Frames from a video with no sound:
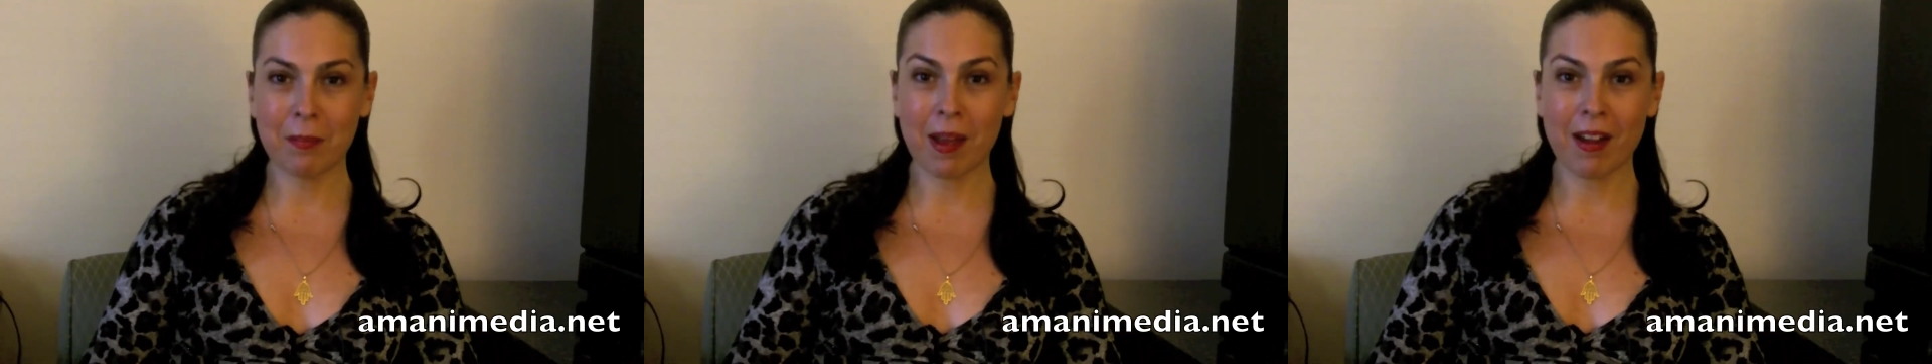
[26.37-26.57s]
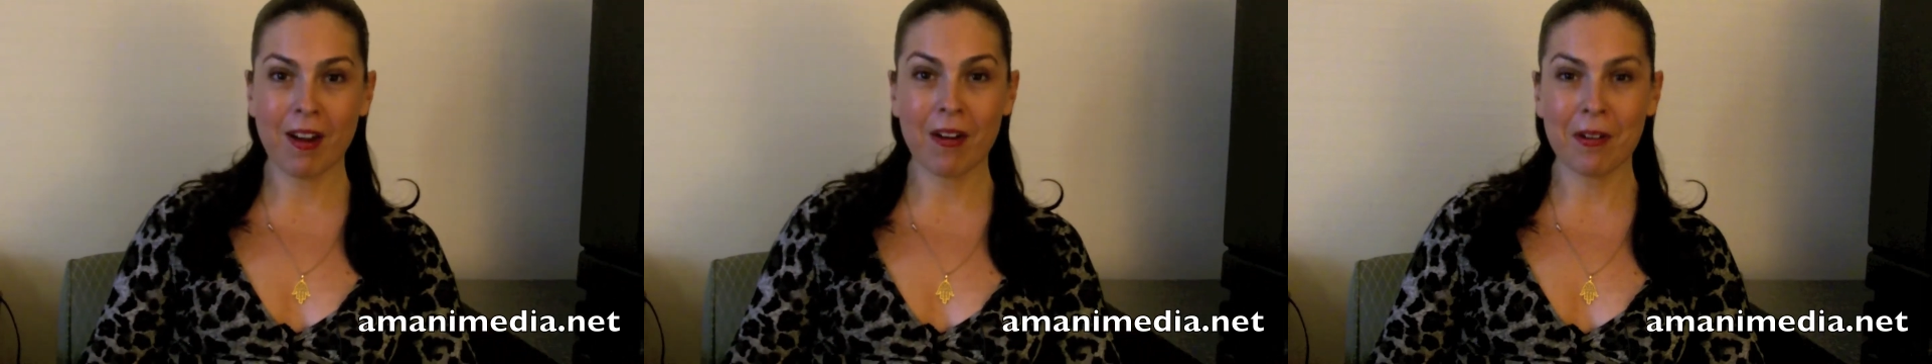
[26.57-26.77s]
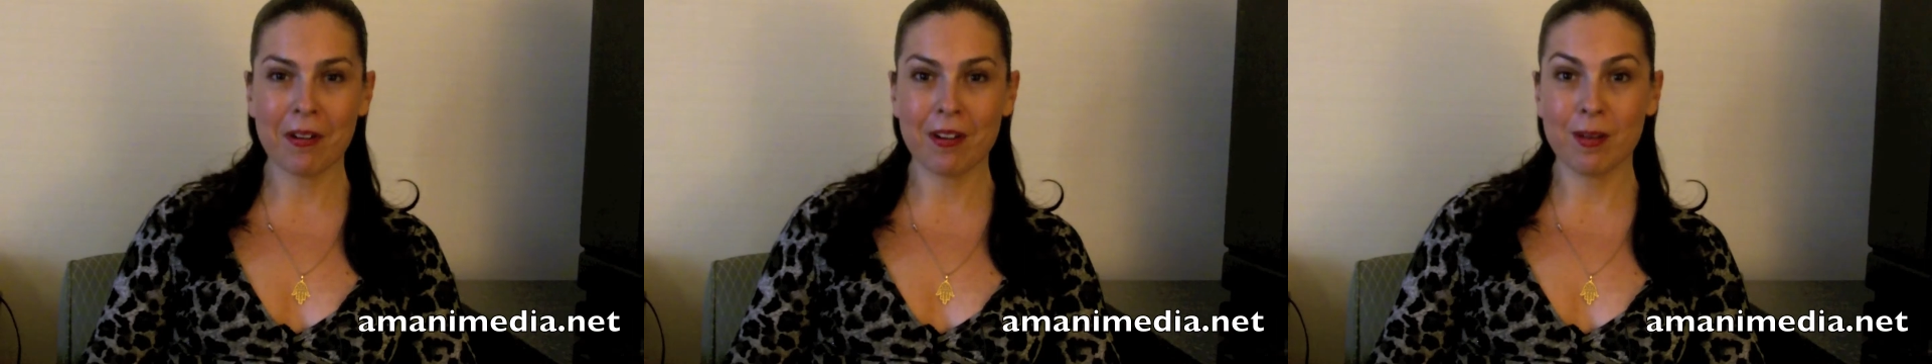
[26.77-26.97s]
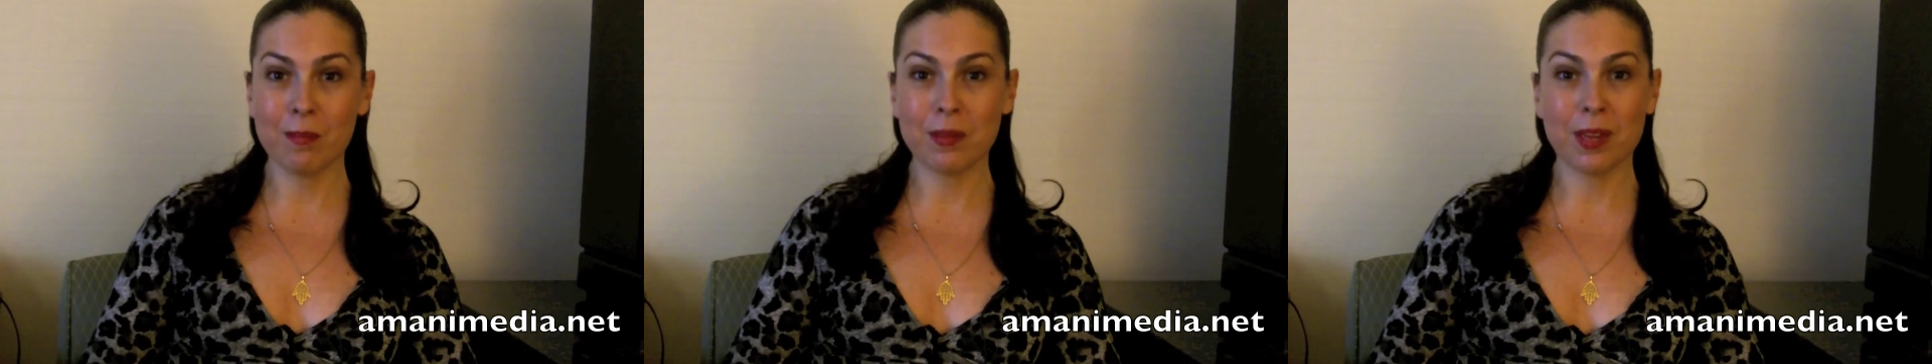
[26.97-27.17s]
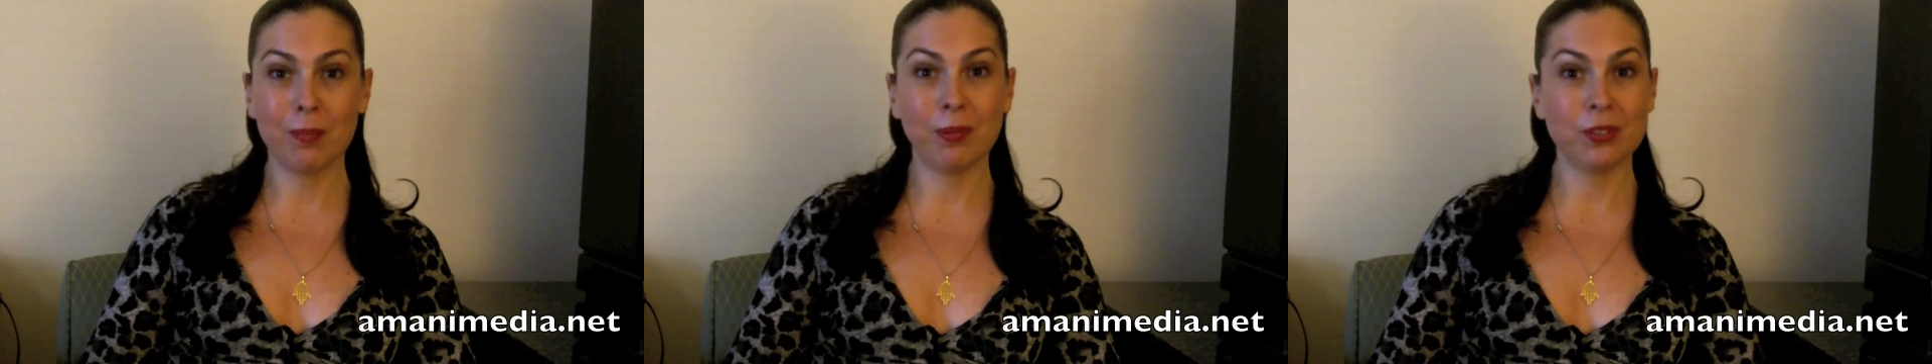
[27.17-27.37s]
art
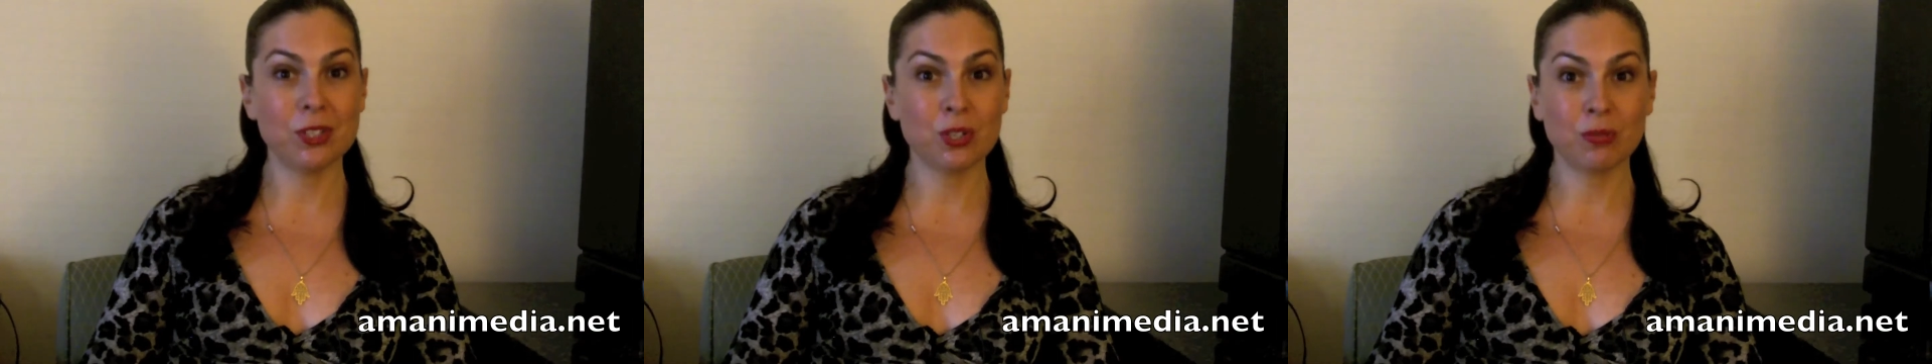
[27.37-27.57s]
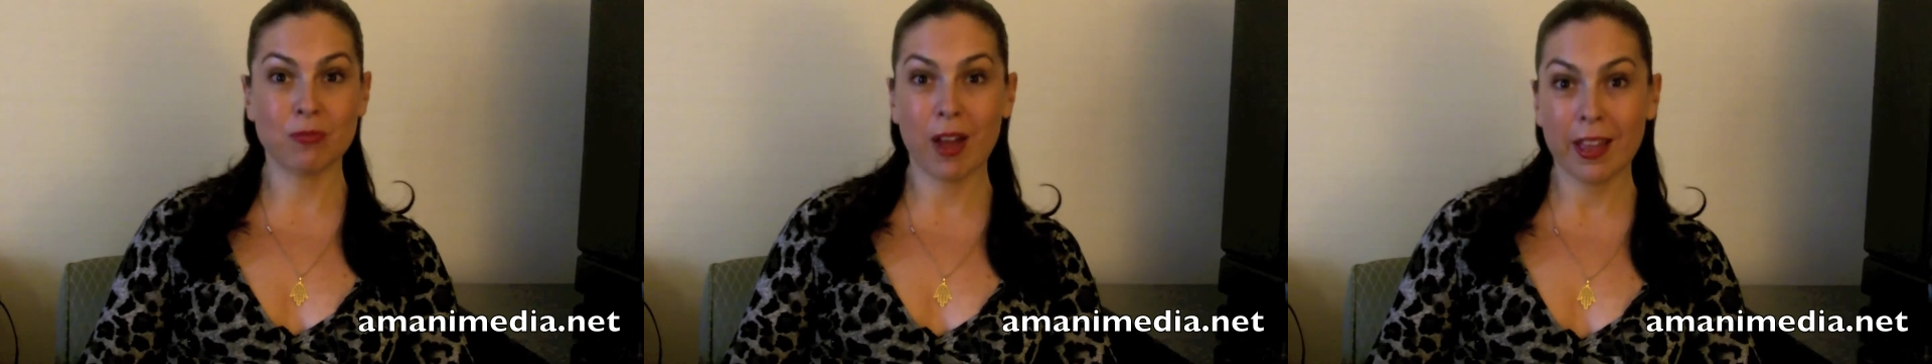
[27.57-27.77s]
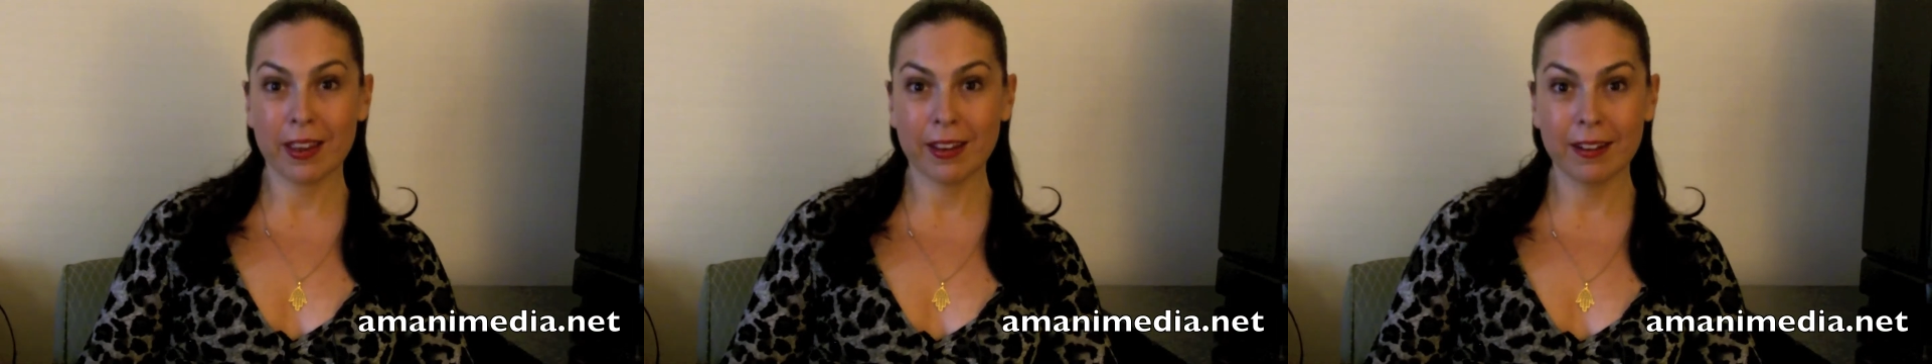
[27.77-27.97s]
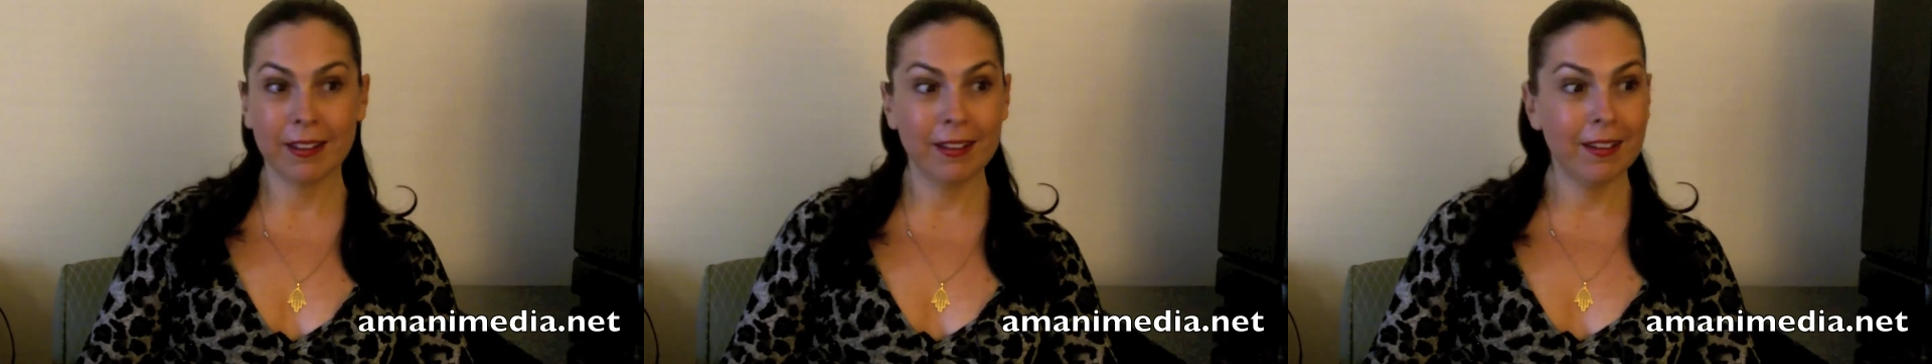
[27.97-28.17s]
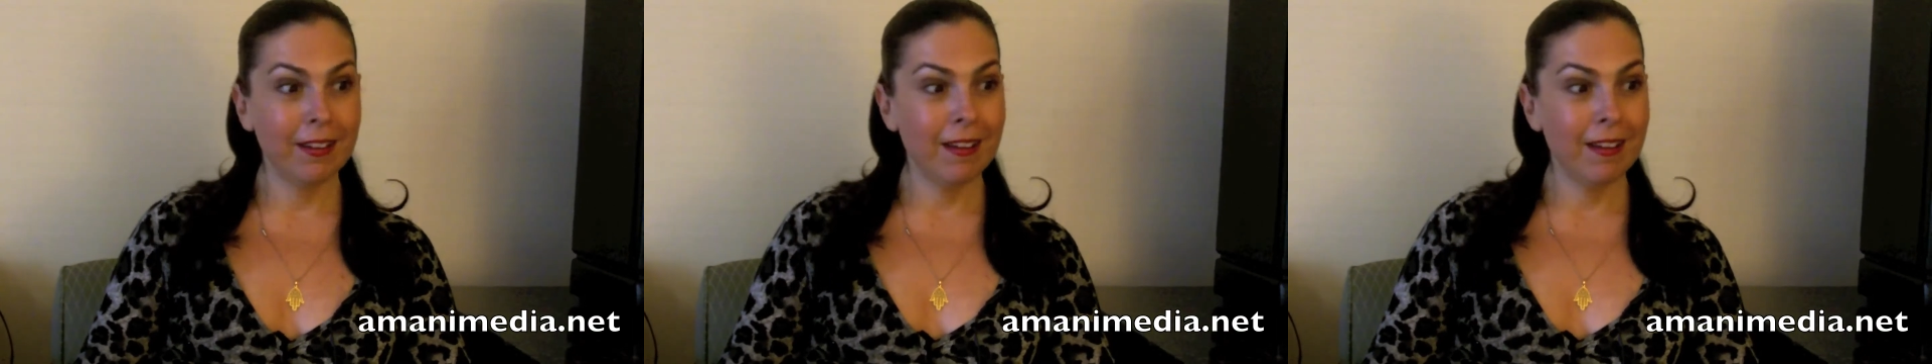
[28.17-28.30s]
and be able to write